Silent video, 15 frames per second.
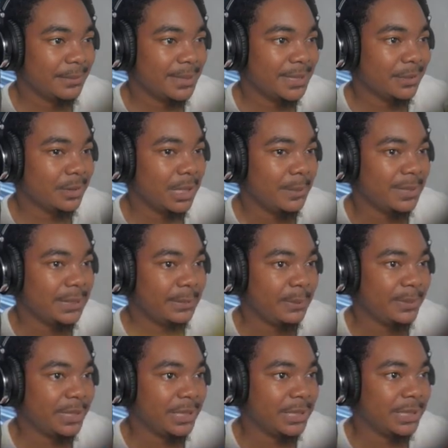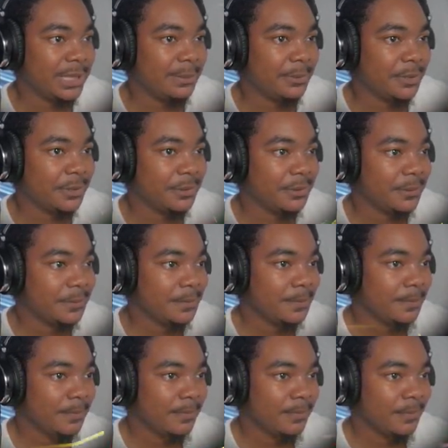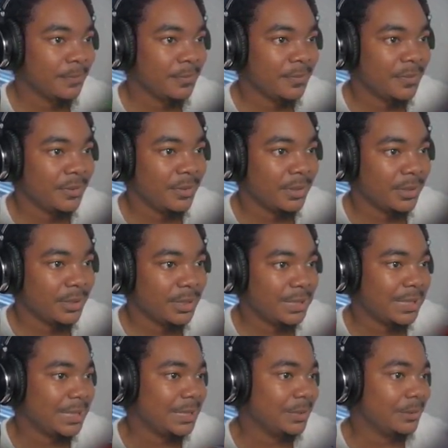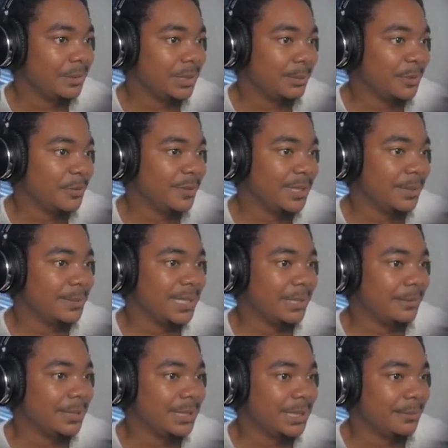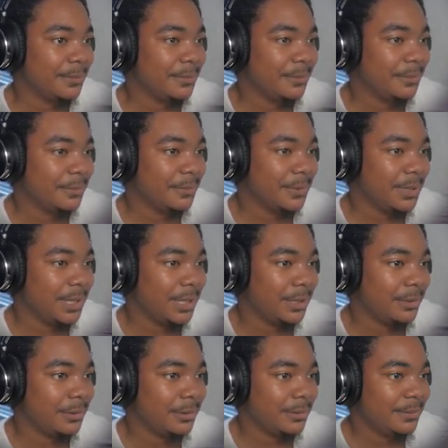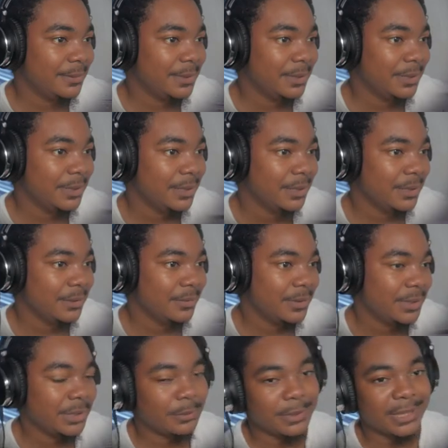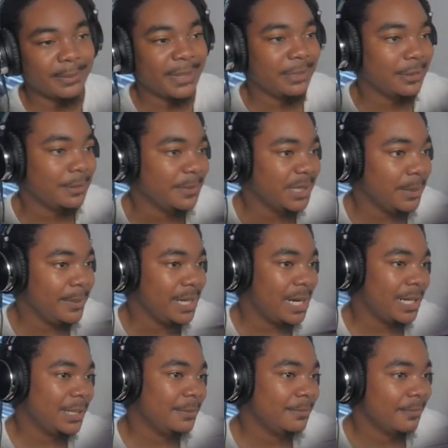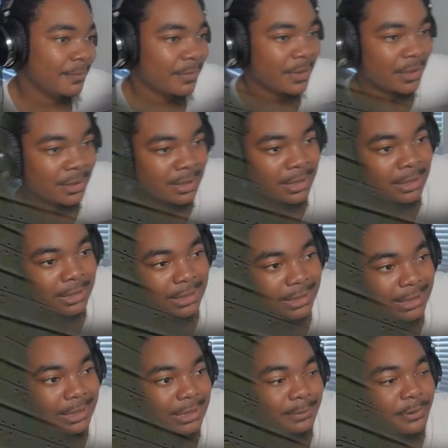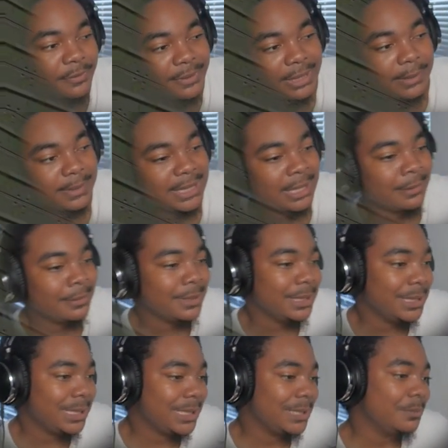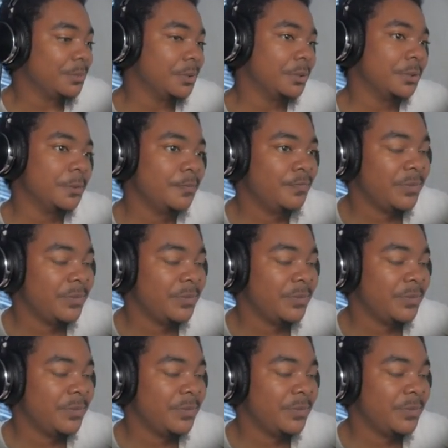So happy to be playing that, bro. So I know the movie comes out in December. Yeah. Don't worry about him. He'll be alright so yeah, the movie comes out in December.